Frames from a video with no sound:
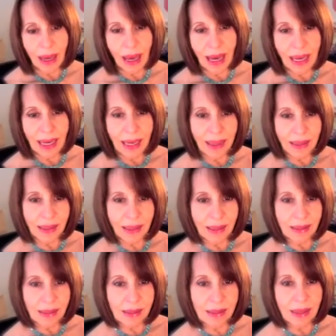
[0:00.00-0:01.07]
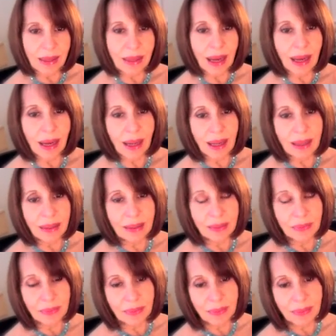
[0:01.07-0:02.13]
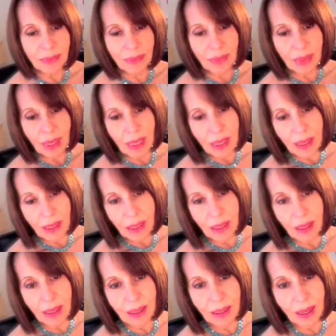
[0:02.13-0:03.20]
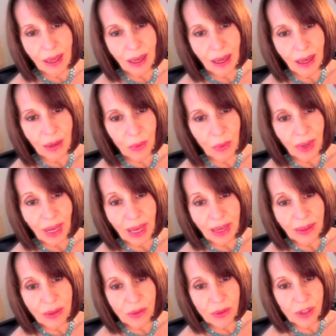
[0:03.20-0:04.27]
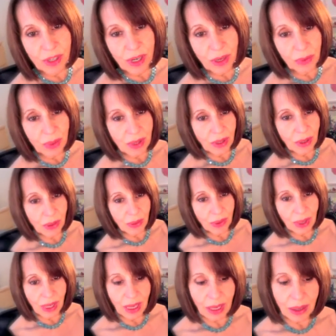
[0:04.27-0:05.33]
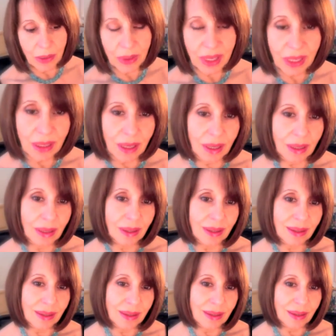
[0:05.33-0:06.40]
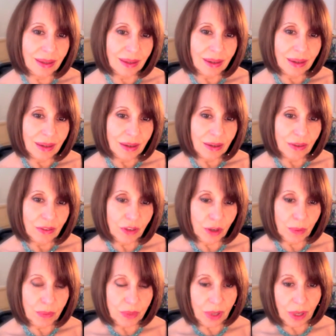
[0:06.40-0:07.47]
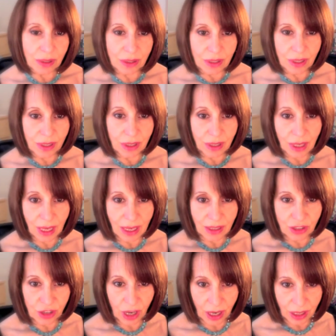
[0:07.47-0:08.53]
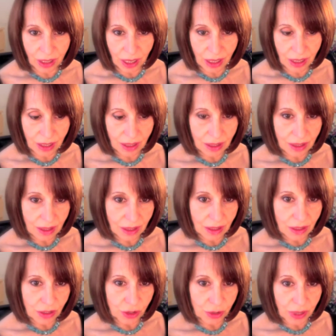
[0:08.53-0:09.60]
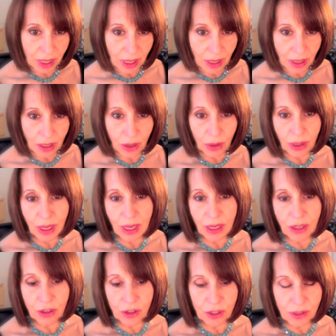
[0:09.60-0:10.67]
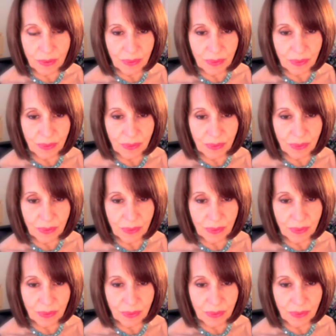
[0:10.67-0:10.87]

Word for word: Hi, this is Daniela, and uh, I would like to share with you a reading from Dr. Acharya Shree Yogeesh.